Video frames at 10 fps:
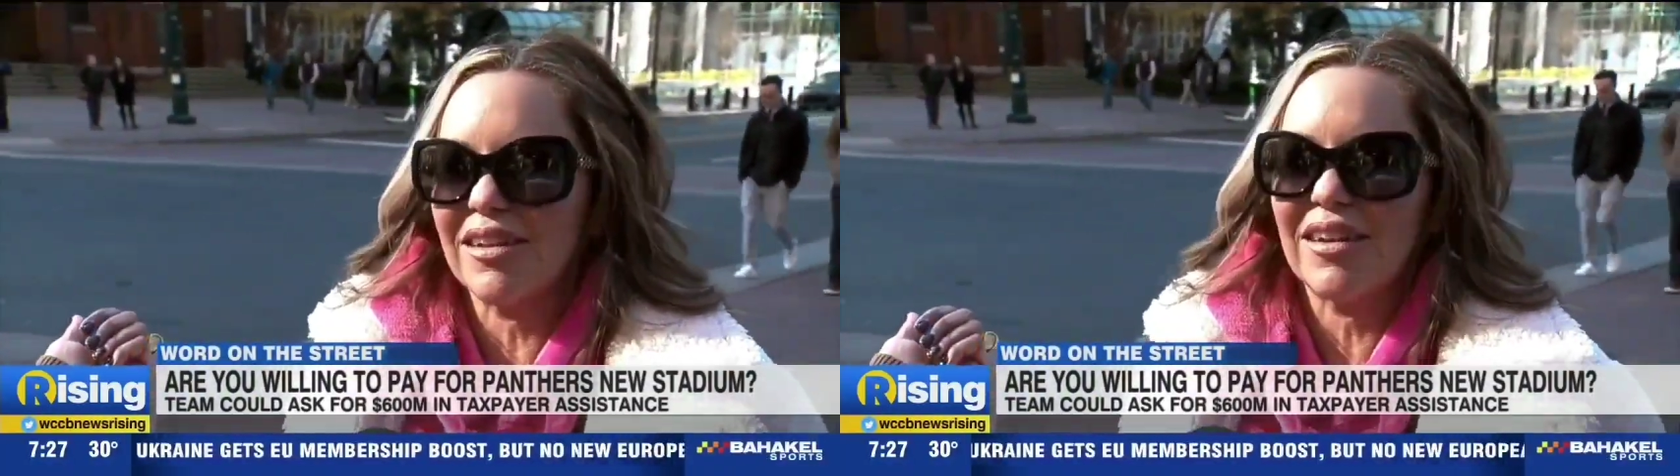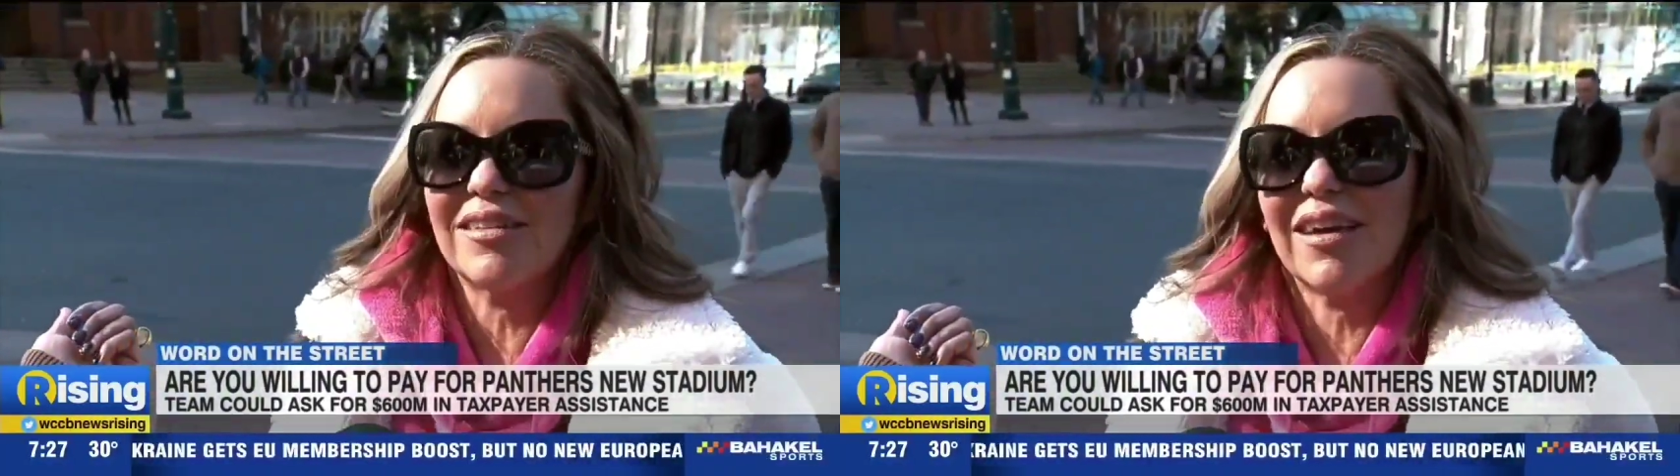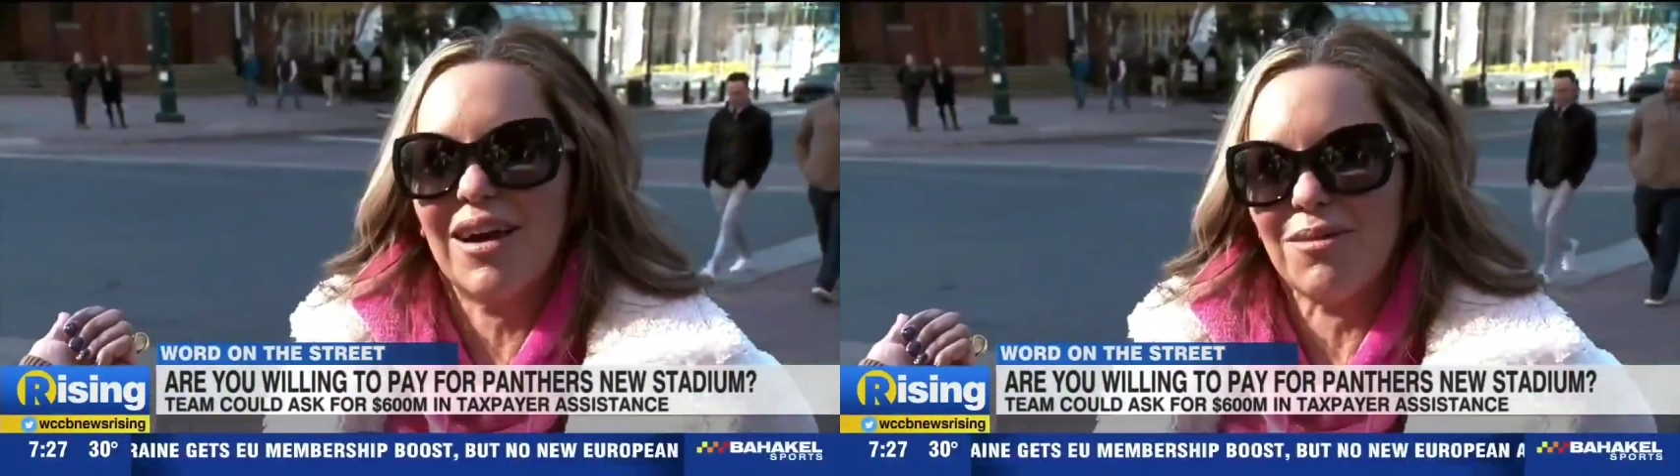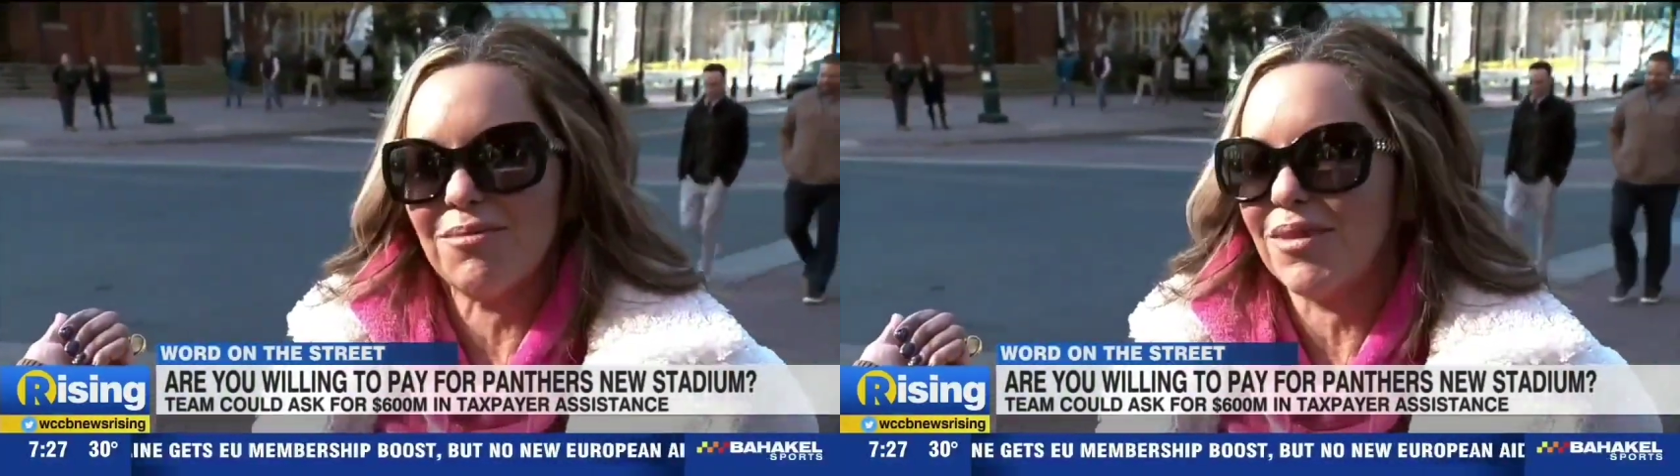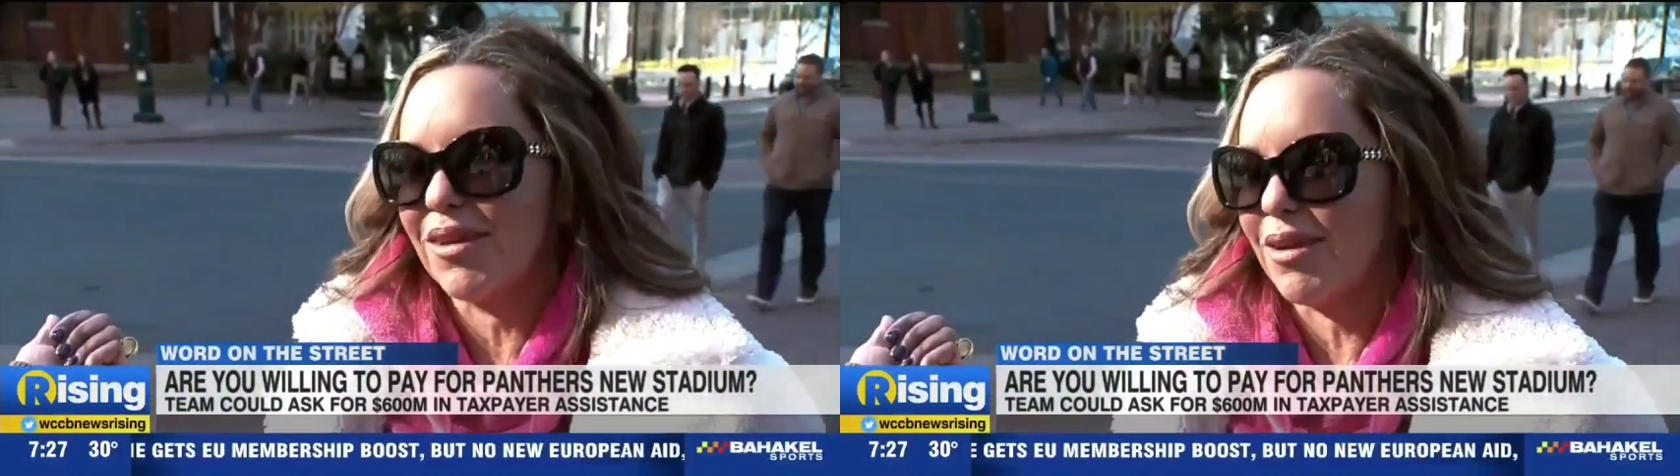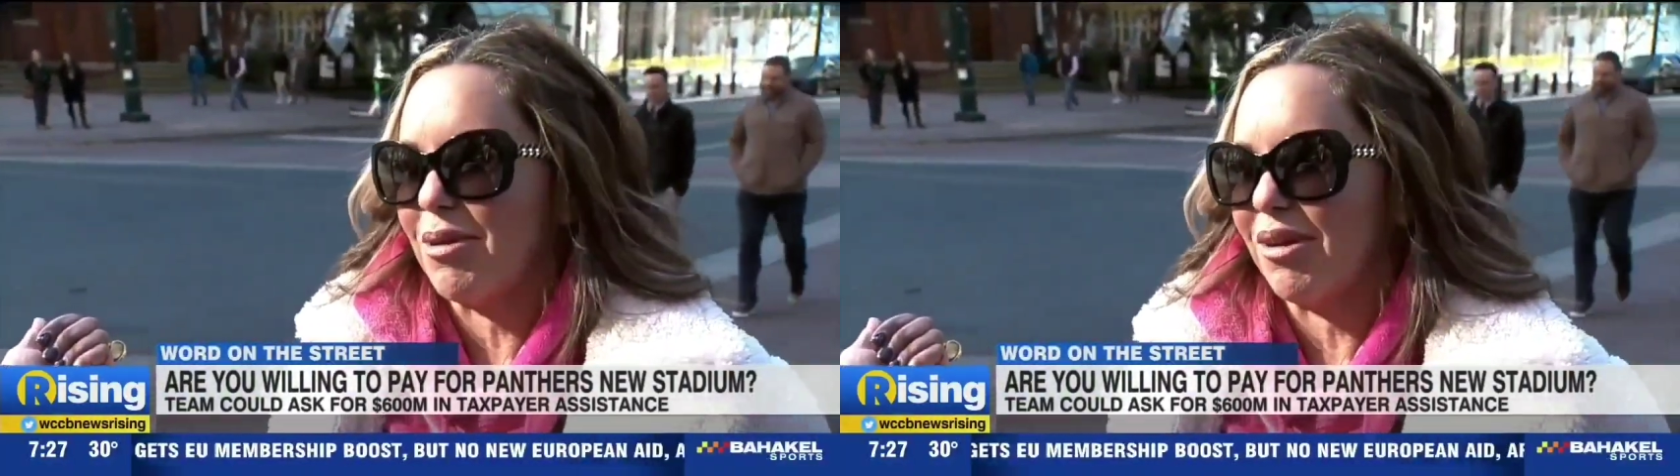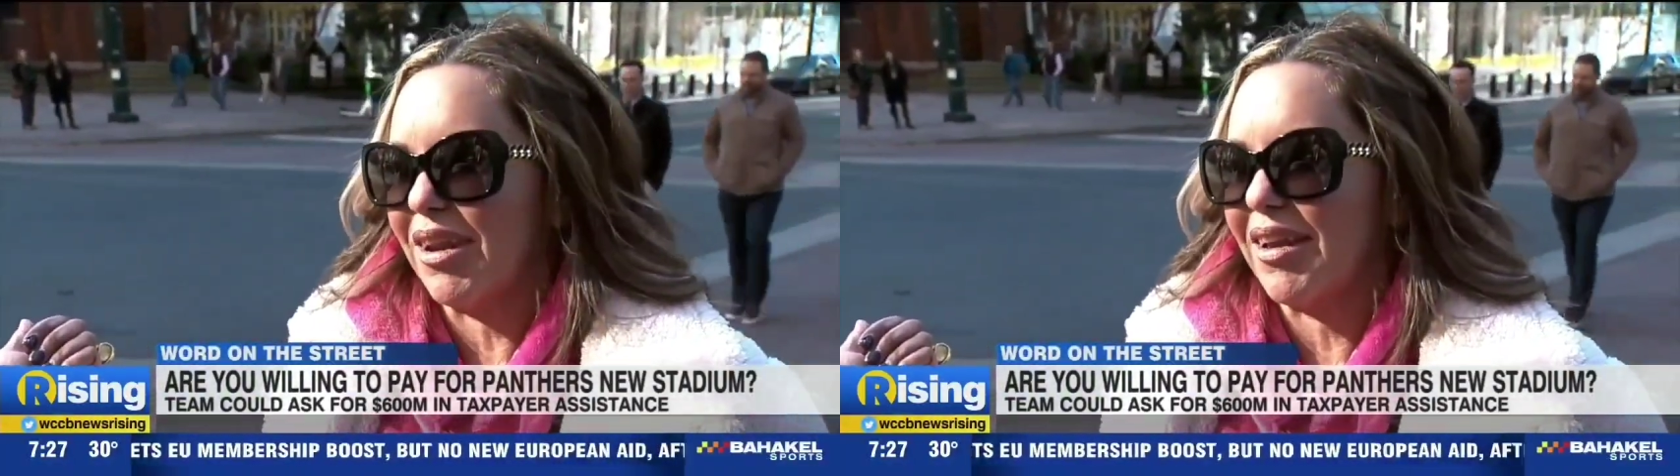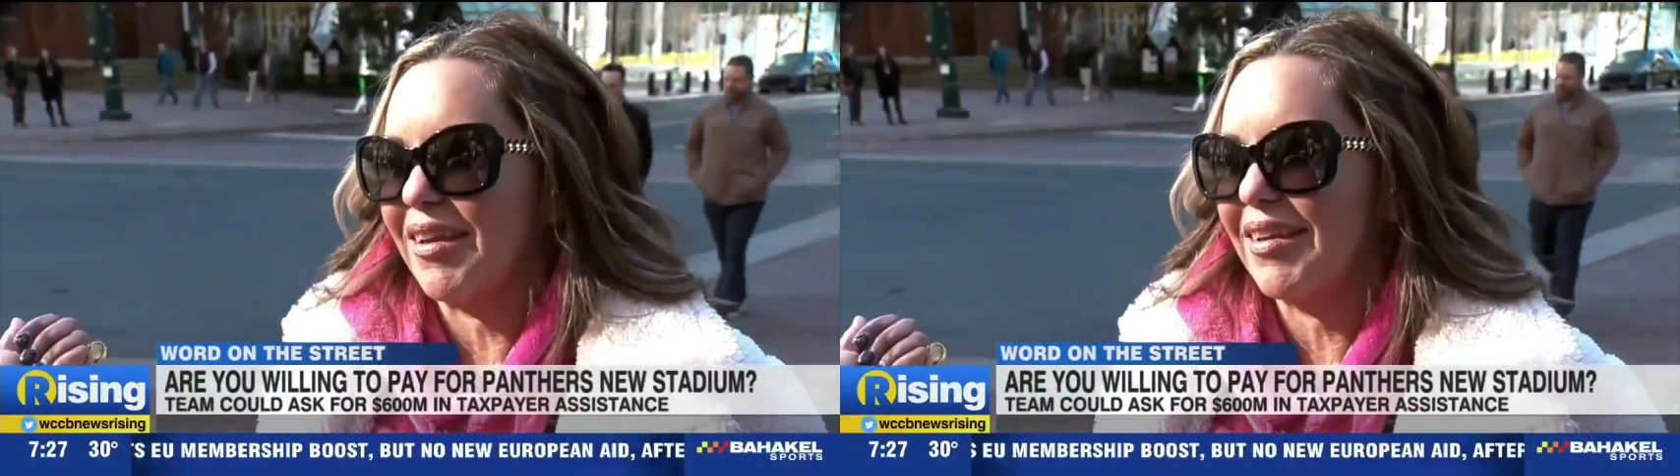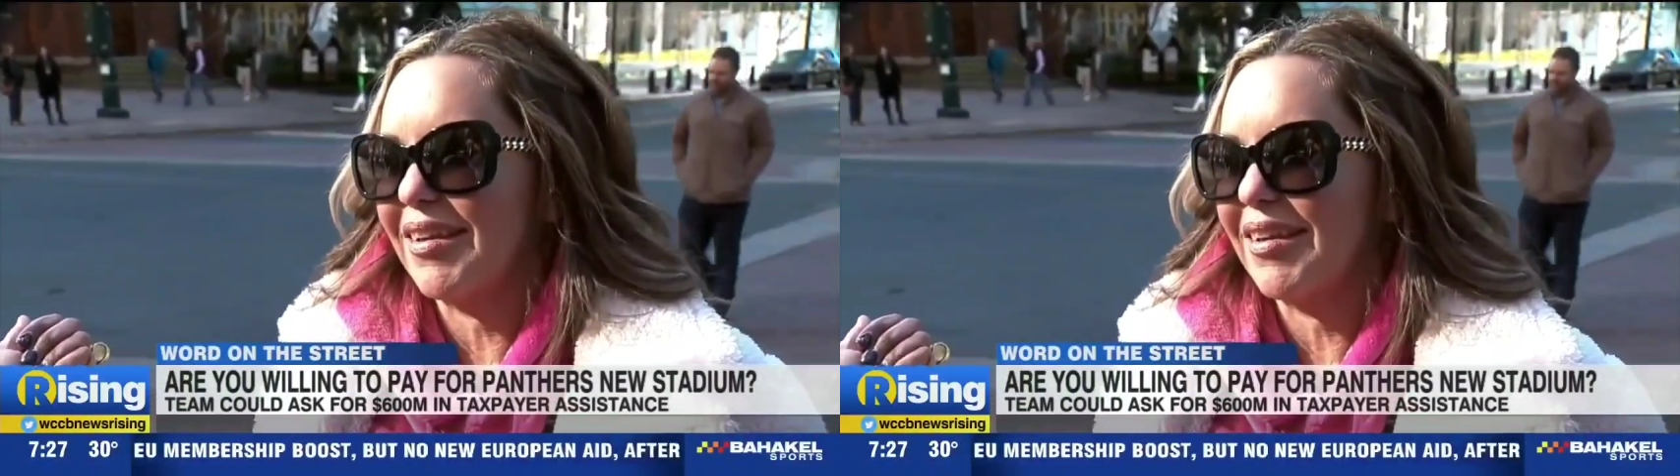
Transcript: city to help the community